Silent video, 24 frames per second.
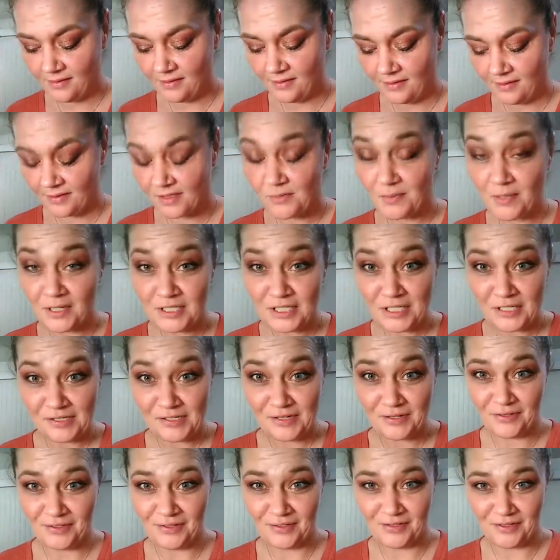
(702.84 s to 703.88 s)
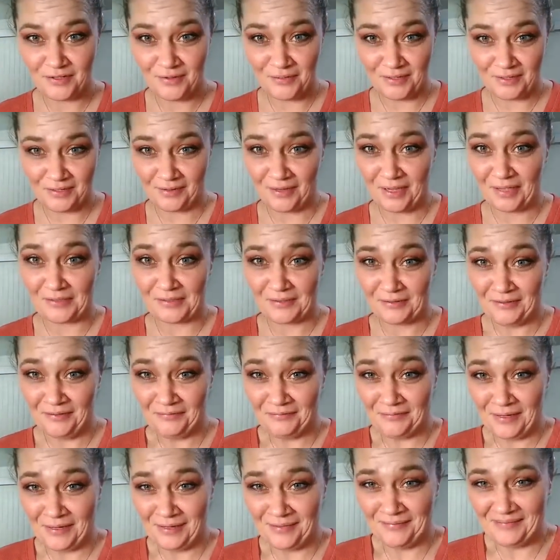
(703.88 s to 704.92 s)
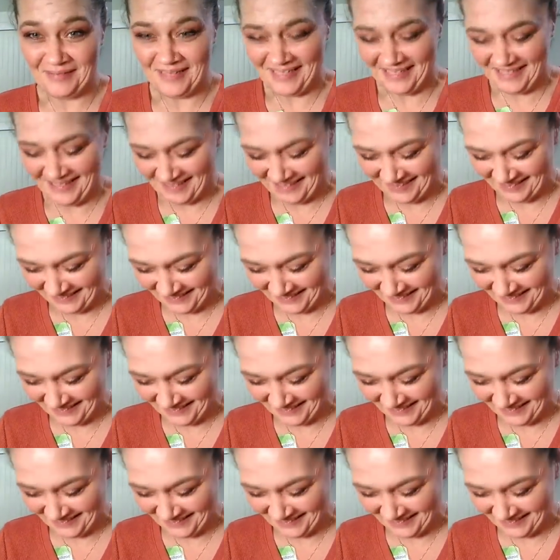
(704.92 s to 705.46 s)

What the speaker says: It's much easier to do when you guys are in front of me.